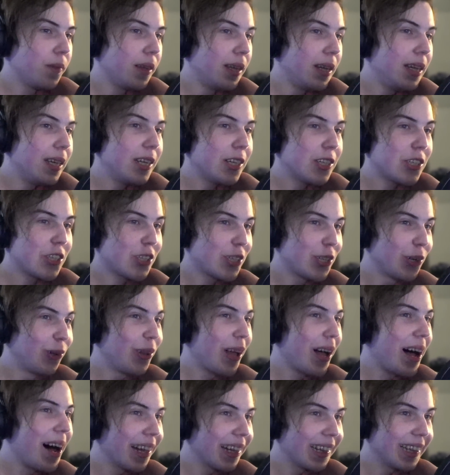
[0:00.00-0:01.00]
It is still
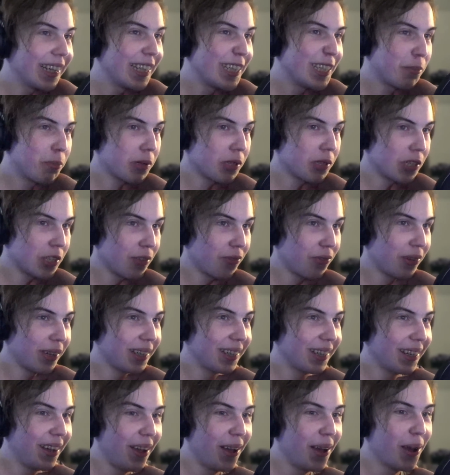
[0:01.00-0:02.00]
oddly
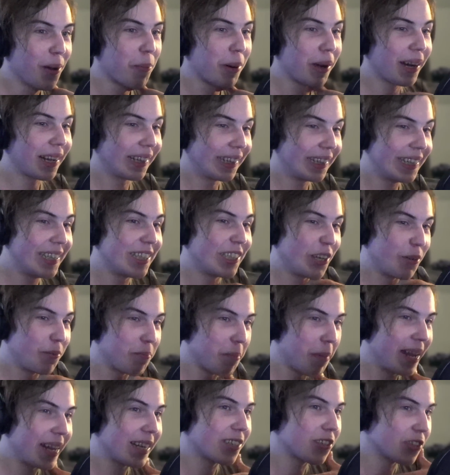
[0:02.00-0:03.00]
specific, but at least it
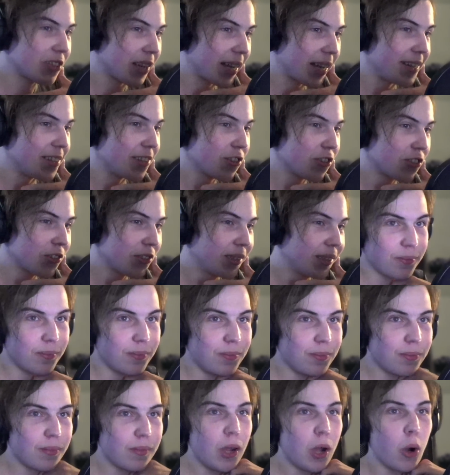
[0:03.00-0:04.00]
makes sense.
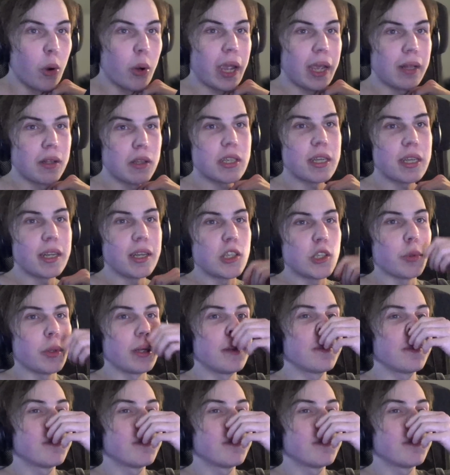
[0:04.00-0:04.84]
Okay, let's get into it.